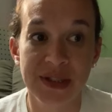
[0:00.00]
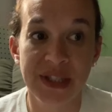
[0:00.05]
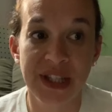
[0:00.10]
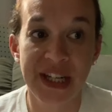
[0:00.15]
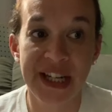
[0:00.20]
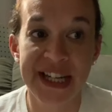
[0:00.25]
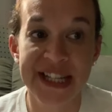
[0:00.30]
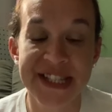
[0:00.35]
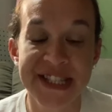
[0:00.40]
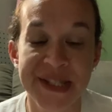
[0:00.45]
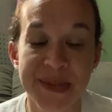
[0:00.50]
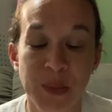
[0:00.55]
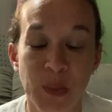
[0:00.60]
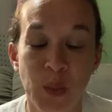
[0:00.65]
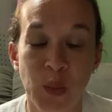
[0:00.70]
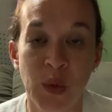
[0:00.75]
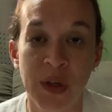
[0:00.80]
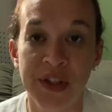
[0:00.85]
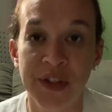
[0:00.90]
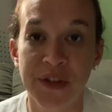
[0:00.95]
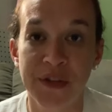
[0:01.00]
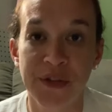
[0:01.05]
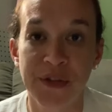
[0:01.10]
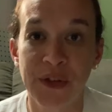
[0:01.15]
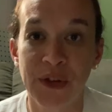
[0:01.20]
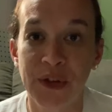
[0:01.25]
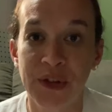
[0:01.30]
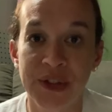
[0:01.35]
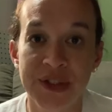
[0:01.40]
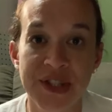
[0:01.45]
it's
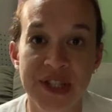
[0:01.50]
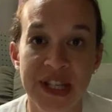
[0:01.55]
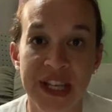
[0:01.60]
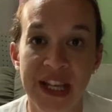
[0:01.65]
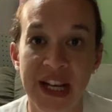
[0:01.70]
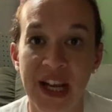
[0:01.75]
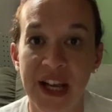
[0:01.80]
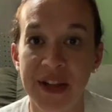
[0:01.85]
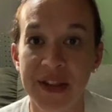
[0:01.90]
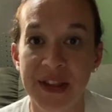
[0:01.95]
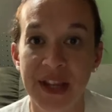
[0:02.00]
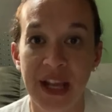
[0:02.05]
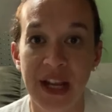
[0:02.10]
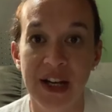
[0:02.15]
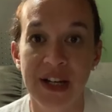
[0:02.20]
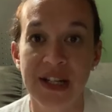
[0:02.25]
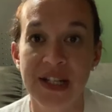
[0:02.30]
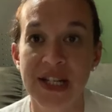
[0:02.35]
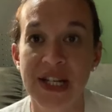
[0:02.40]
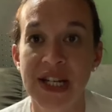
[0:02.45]
wonderful to get out there